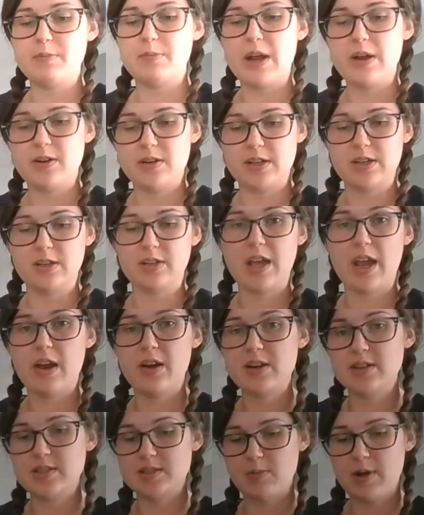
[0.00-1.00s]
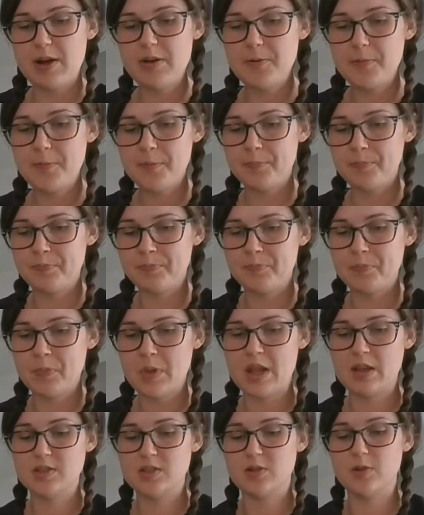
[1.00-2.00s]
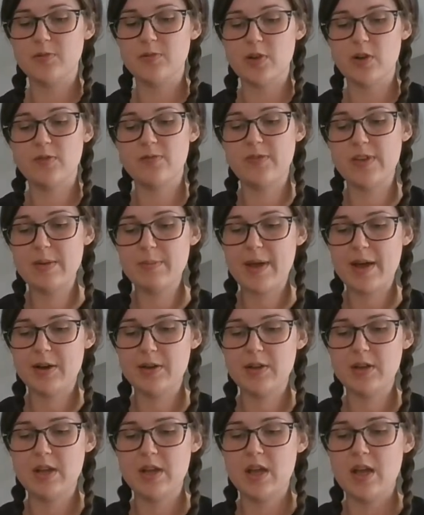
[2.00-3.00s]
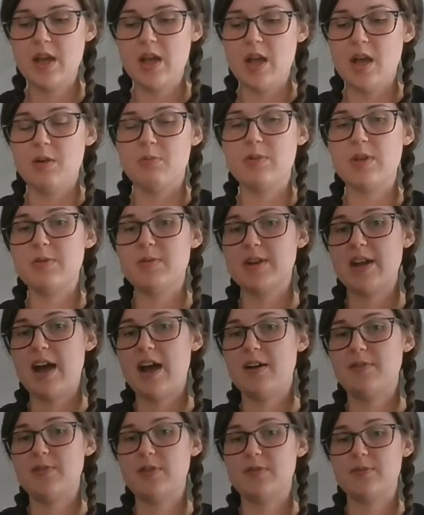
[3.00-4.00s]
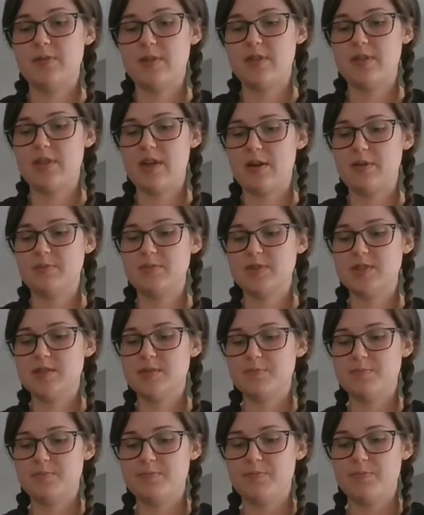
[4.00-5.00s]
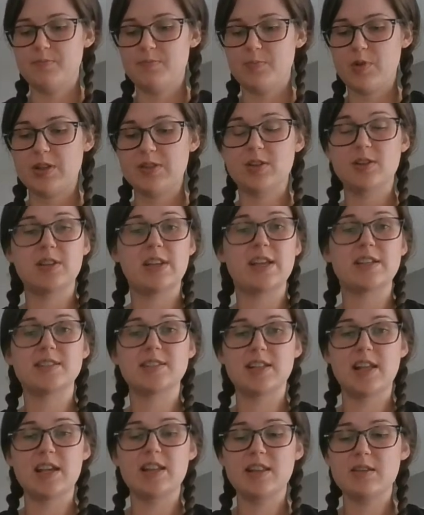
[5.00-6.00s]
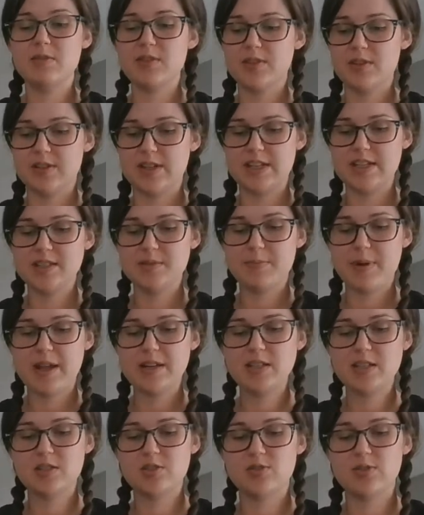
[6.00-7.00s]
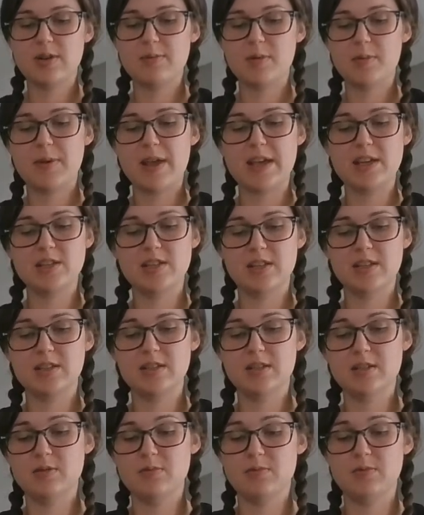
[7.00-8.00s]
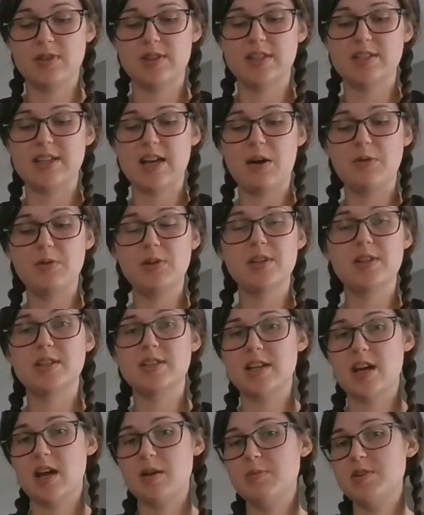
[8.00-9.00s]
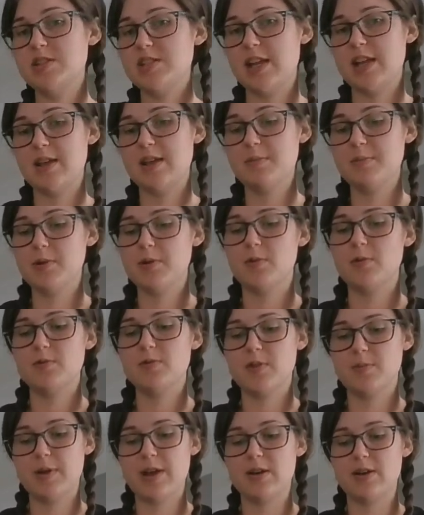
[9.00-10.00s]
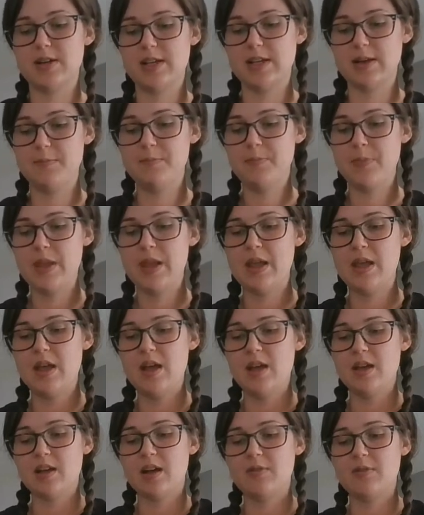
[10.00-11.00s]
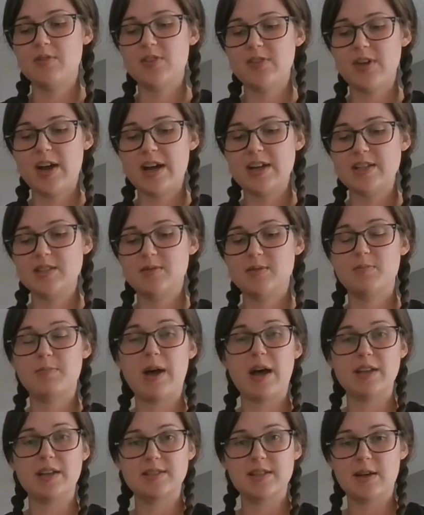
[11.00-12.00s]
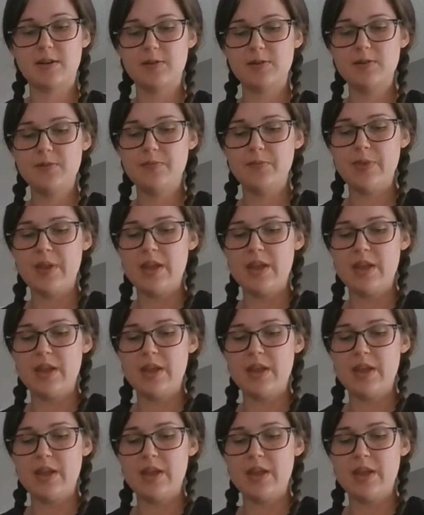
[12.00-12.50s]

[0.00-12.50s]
perineal care as well. So for a female, we would have them spread their legs slightly with their knees bent, drape a patient with the towel in a diamond shape over the perineum, cover thighs with bath towel,